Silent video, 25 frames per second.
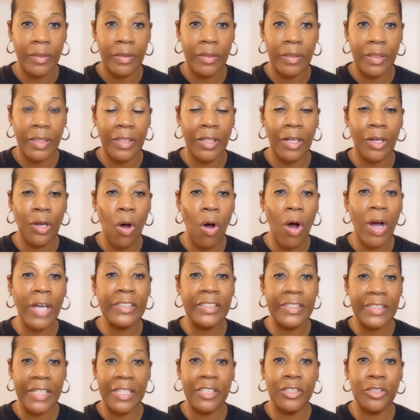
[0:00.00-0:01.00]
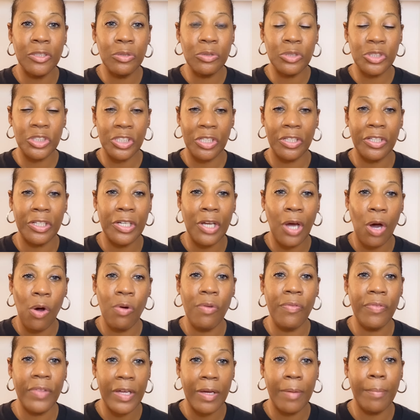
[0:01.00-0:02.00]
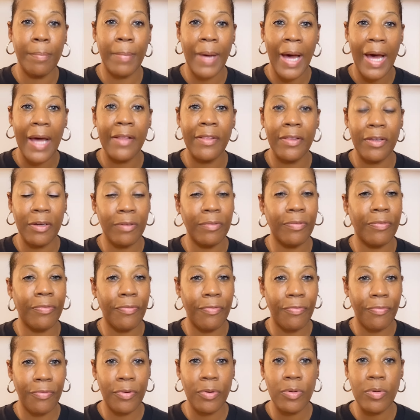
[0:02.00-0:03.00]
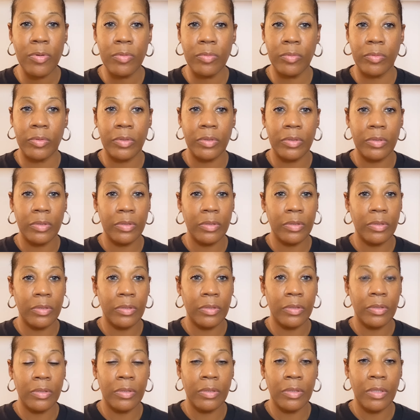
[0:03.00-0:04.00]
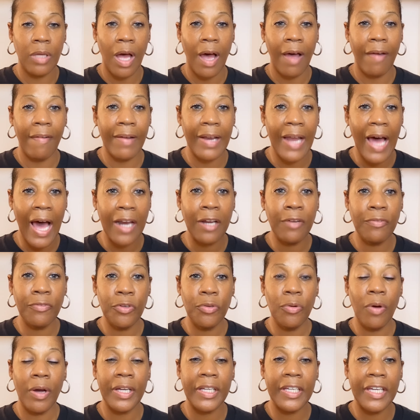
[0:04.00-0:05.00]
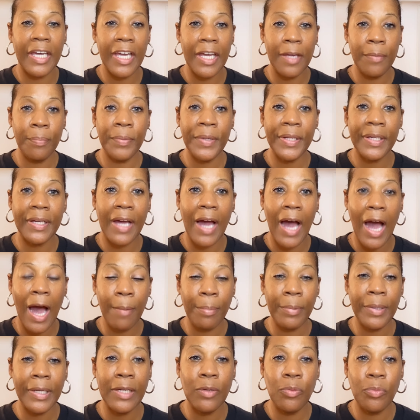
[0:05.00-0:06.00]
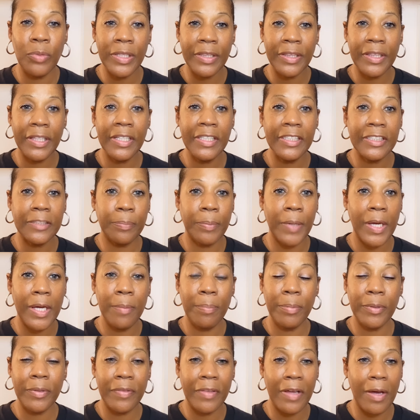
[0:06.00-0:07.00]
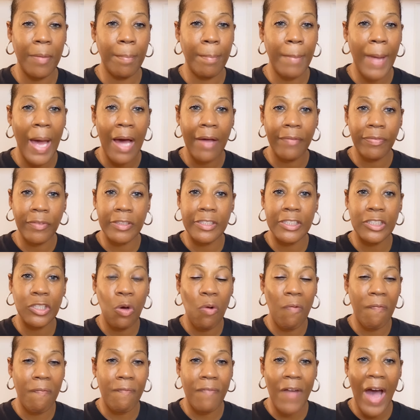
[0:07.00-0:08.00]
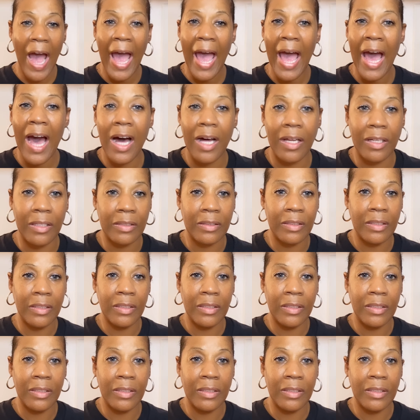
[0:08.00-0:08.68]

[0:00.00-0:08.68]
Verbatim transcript: And the Lord say, you shall know them by their fruit. A lot of you are keeping company with these people. Their mouth are so foul.